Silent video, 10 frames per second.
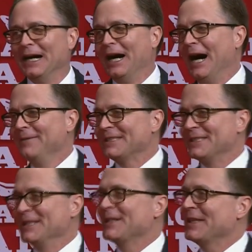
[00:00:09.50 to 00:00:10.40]

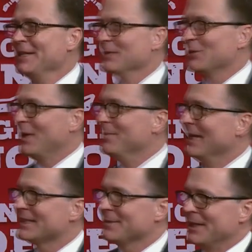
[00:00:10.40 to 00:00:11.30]
Obviously, the theme is what
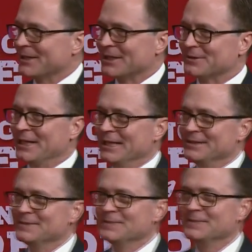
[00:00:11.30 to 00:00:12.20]
makes America great.
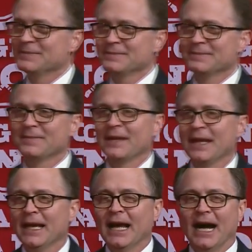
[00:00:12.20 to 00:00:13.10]

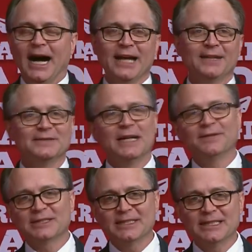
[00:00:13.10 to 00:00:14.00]
I have
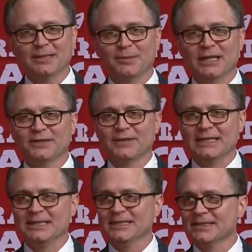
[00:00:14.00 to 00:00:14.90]
never seen a Pledge of
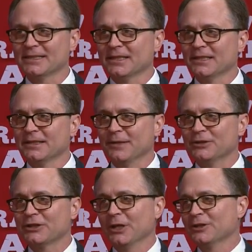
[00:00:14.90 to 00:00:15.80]
Allegiance that
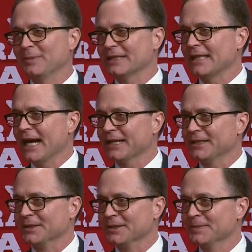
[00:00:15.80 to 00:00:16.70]
was so
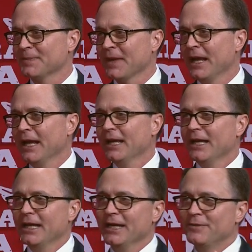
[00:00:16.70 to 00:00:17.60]
spectacular.
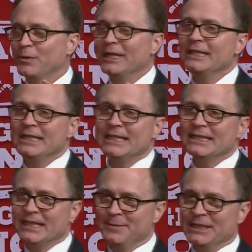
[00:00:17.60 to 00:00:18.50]
If we need
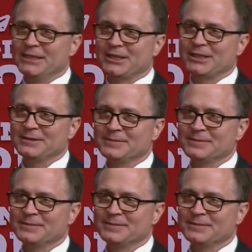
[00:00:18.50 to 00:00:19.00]
an image,